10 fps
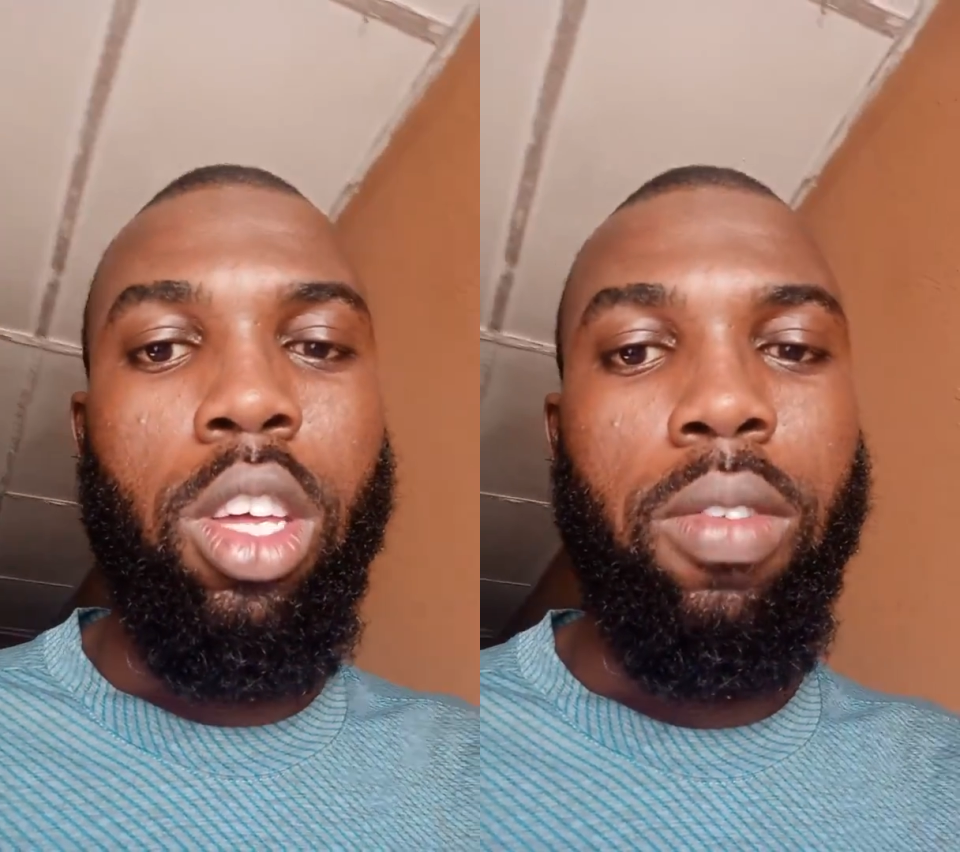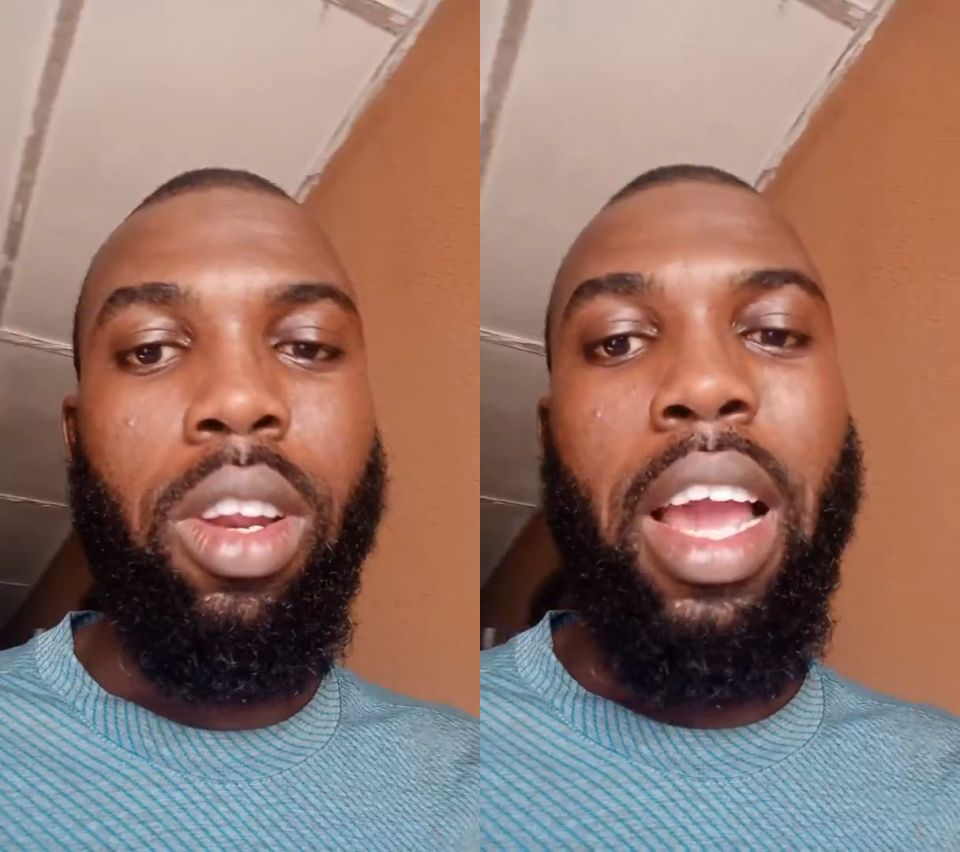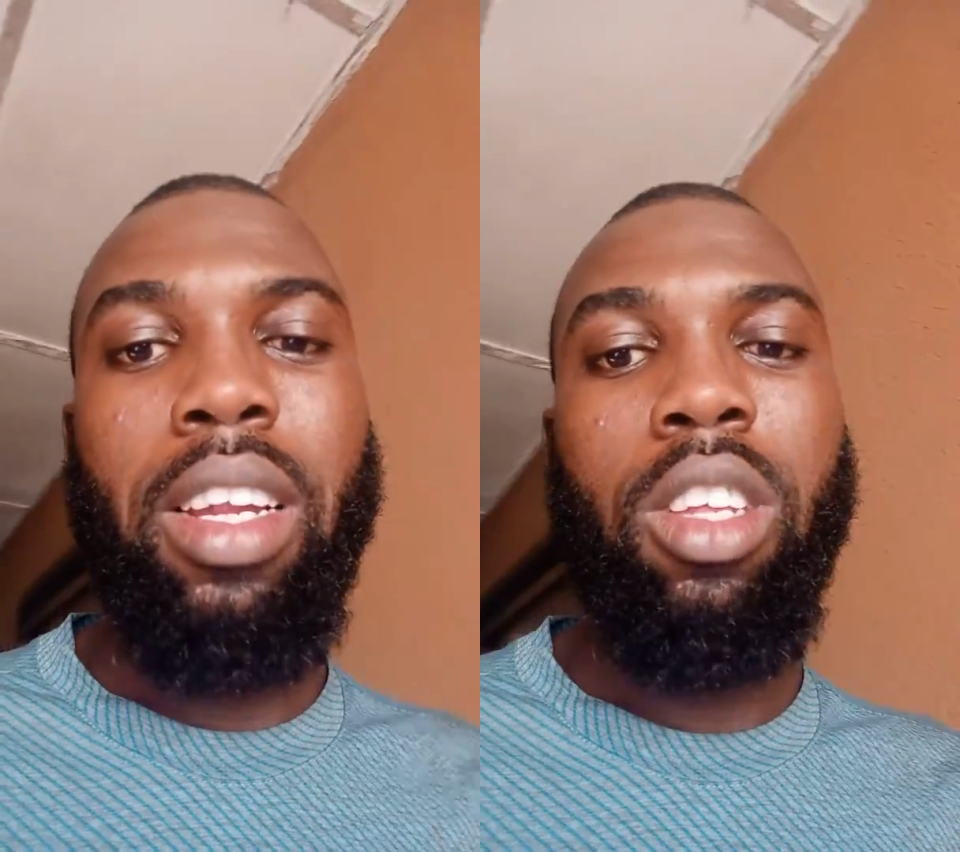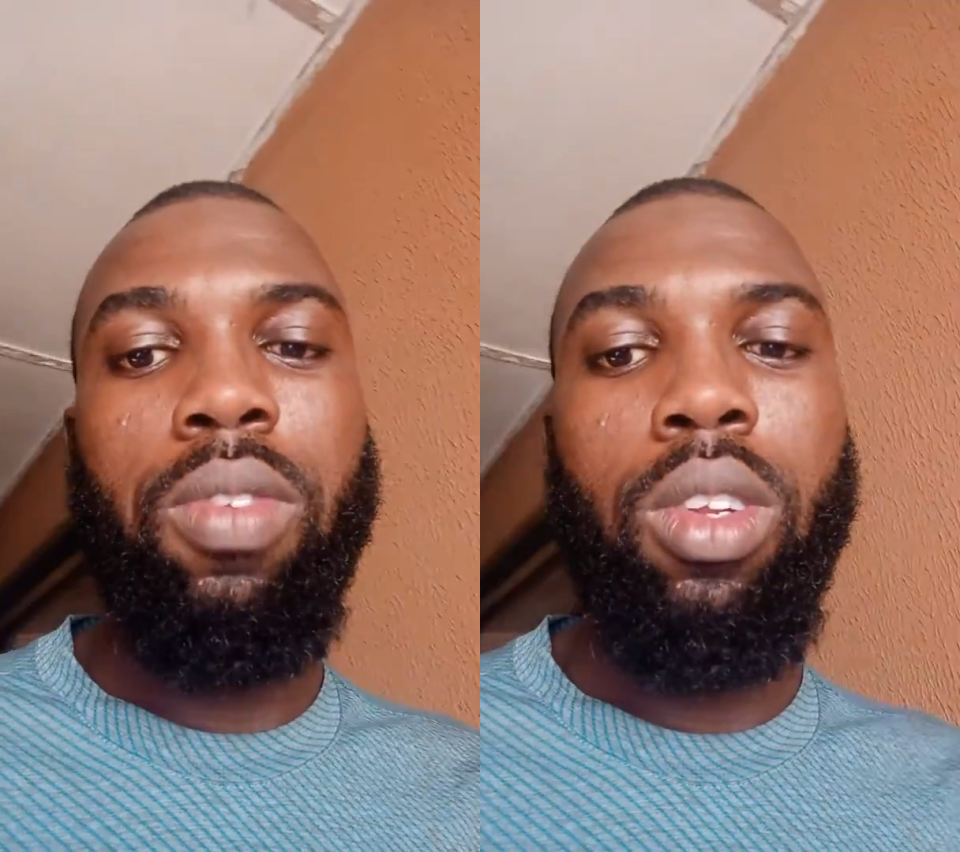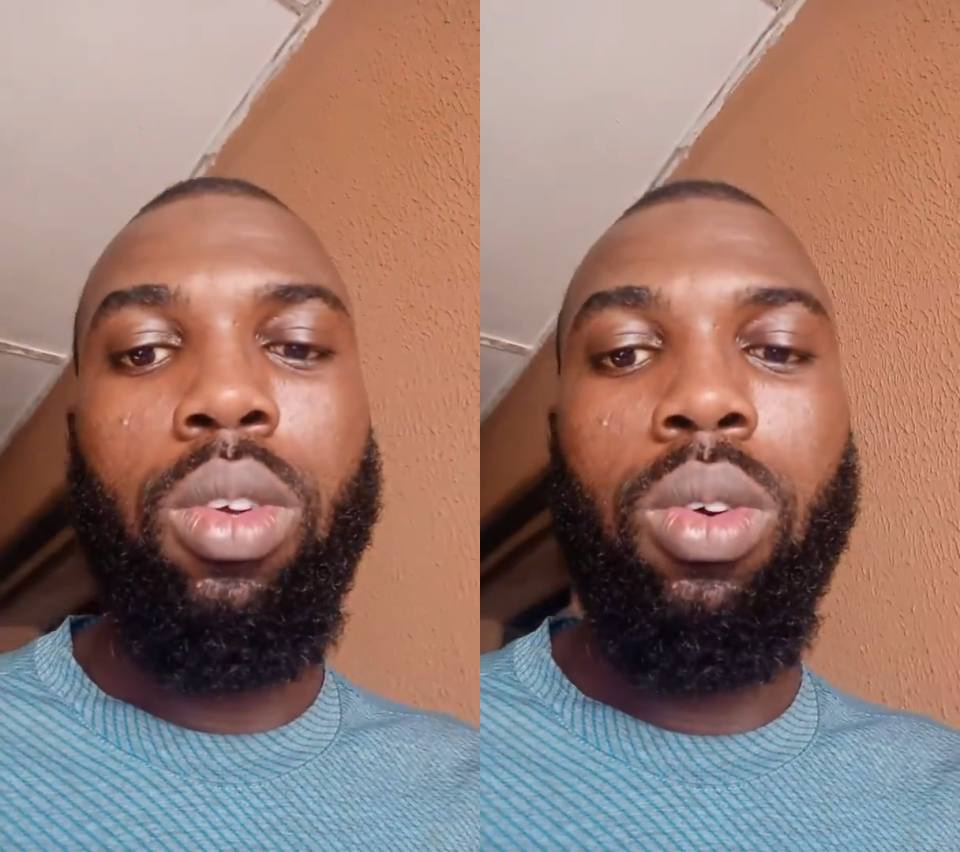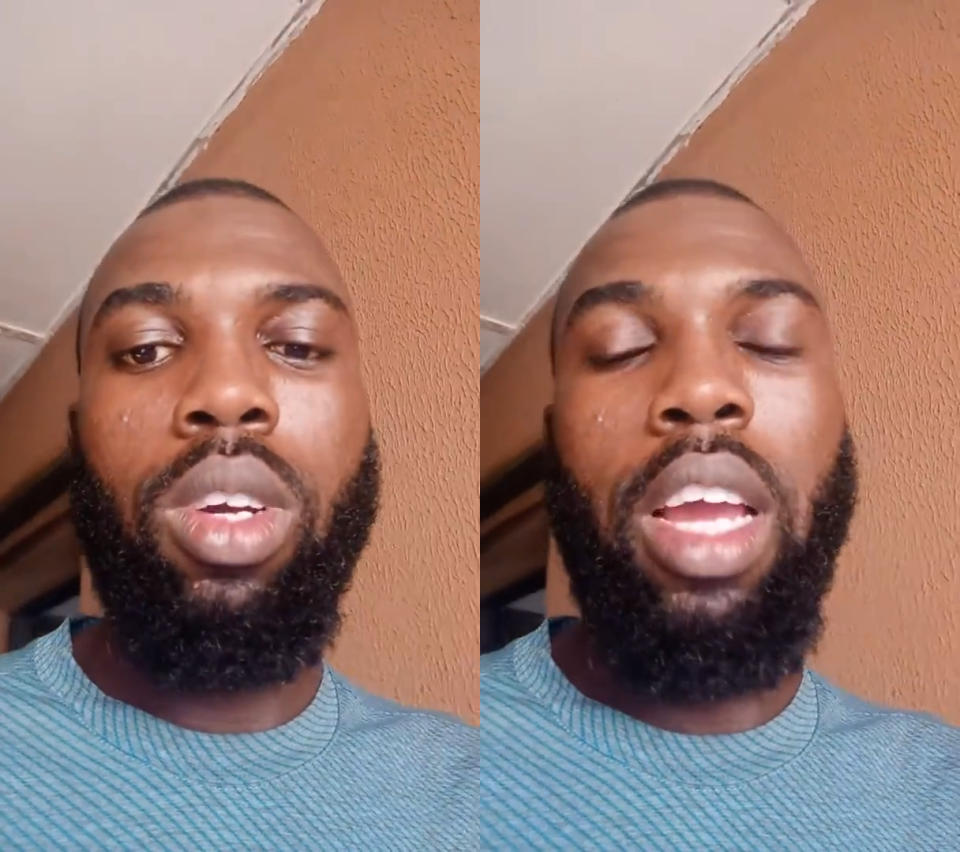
If you like this video,